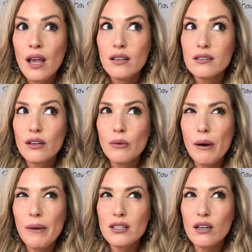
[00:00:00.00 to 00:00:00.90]
So you
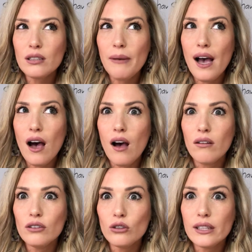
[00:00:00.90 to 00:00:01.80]
remember I talked
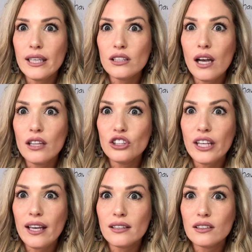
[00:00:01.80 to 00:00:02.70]
about you'll get a
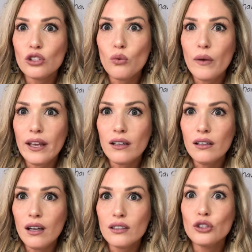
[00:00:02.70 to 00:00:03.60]
chance to
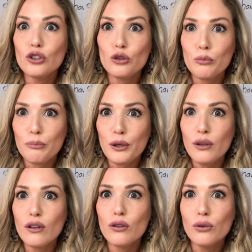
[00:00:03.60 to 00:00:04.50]
win a super
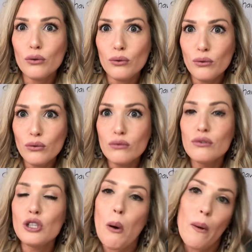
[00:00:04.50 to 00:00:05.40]
cool
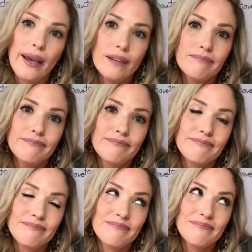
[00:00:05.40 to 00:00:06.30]
toy?
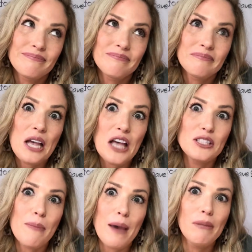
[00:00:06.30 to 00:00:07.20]

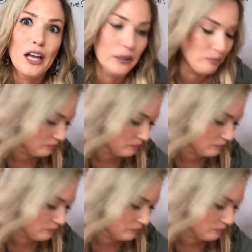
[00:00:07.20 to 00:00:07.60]
It's a Beyblade.